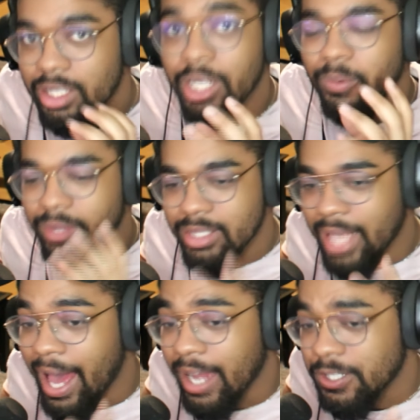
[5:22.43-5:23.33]
You know,
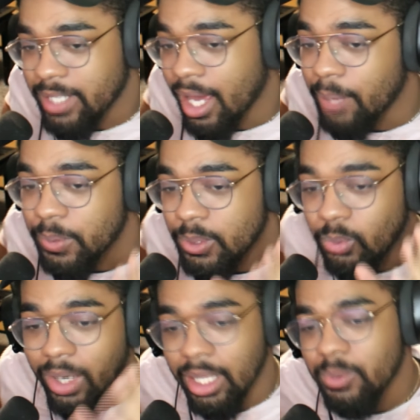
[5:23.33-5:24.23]
this actually happened
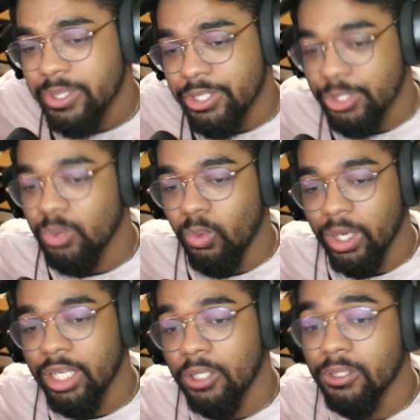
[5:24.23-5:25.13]
while I was still
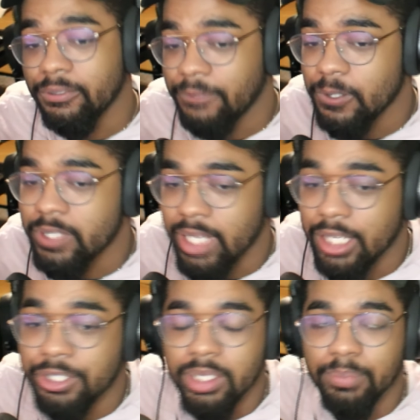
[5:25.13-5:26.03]
working on the first
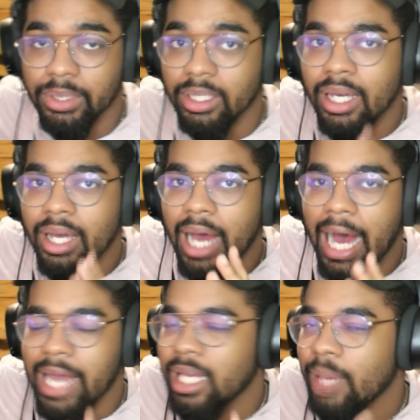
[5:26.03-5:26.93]
section, but
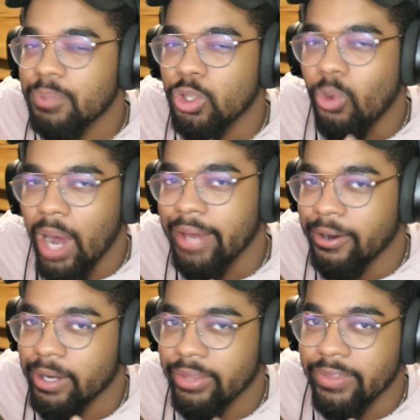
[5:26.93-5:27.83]
I kept
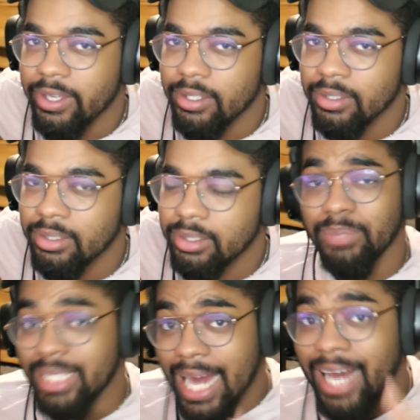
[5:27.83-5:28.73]
quiet on it then.
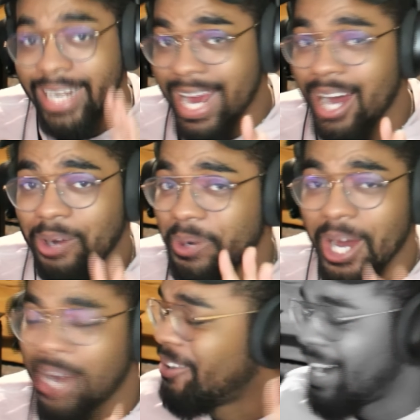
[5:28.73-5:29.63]
But not now,
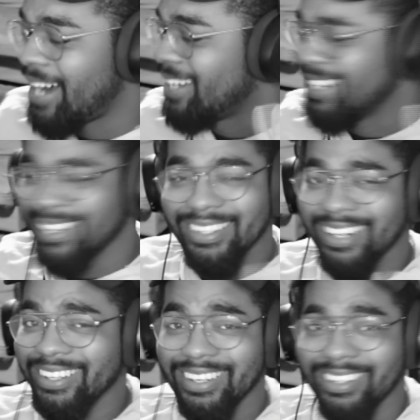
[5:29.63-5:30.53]
no,
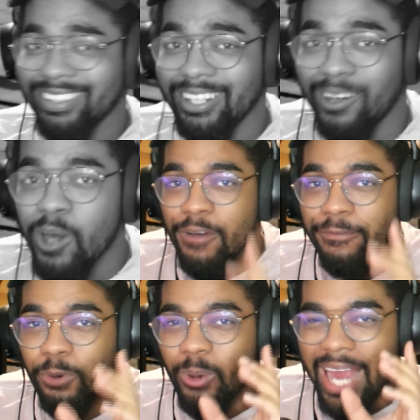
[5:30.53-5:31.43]
no.
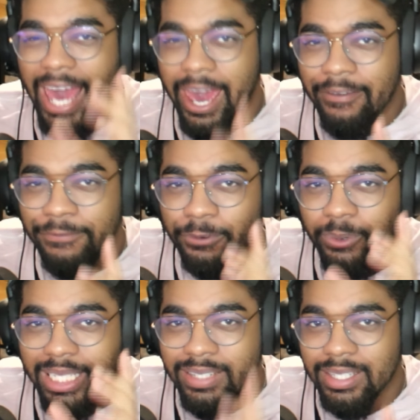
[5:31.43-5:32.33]
For
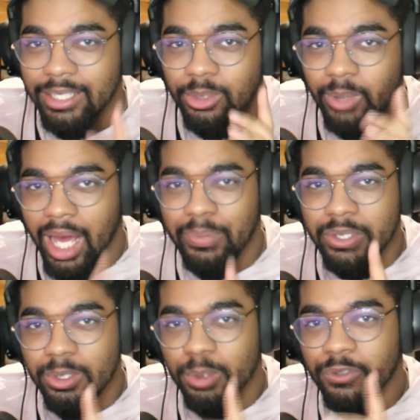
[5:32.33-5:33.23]
every single
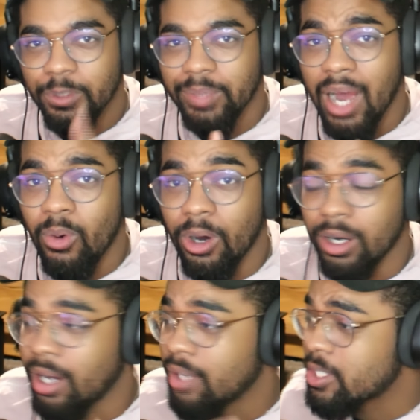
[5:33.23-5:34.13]
episode from now
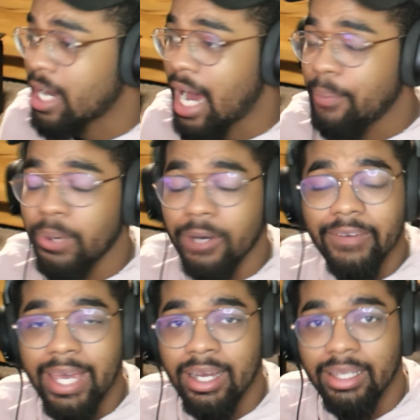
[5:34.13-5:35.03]
on top
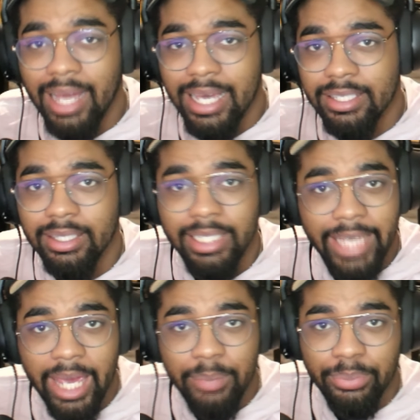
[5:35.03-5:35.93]
of analyzing the
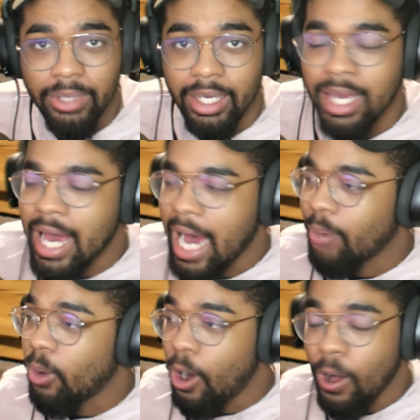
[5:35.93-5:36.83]
gameplay,
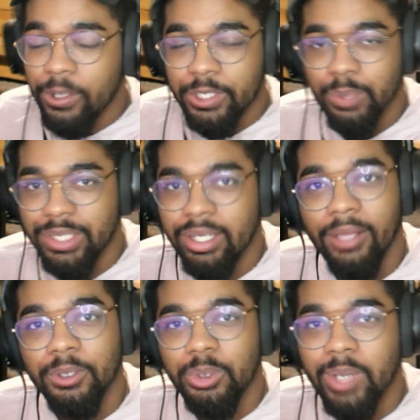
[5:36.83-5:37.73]
I will also be
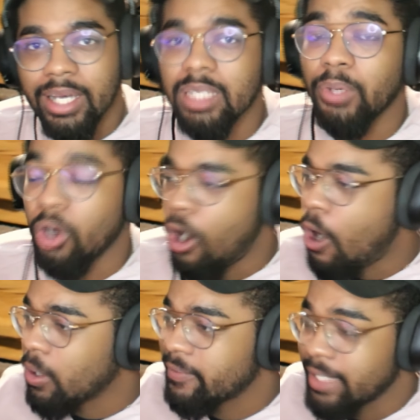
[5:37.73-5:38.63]
telling you guys about
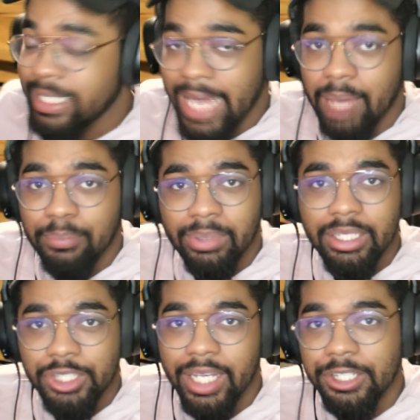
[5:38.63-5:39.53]
all of the
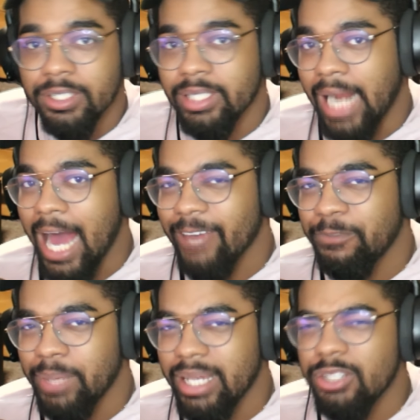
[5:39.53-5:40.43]
gameplay changes that I
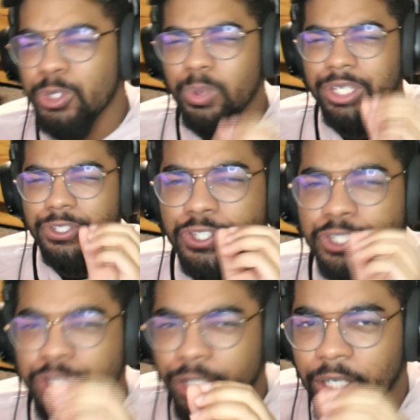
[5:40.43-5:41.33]
have made to
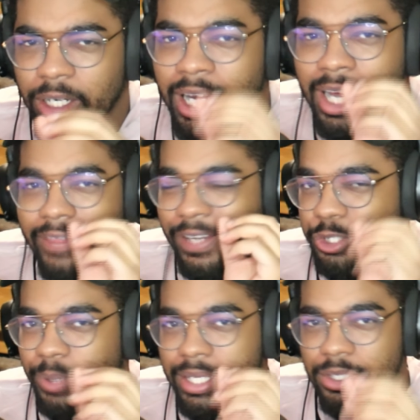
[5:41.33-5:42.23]
ensure that
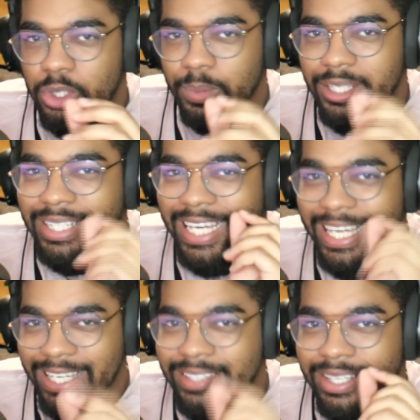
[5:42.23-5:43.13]
Transhumanist
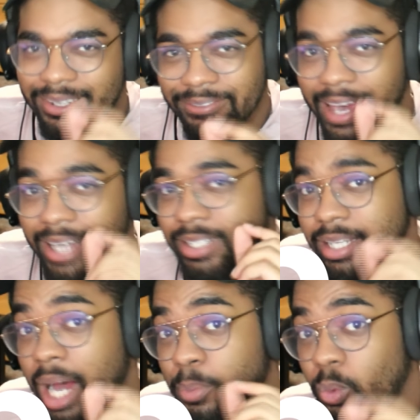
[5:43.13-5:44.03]
is in fact
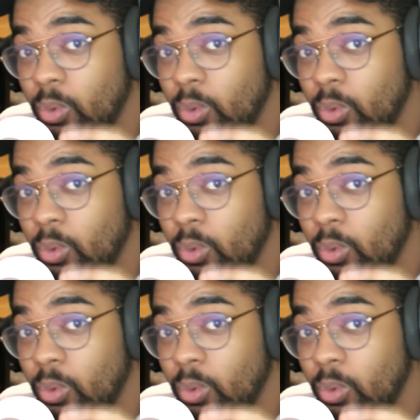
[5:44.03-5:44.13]
top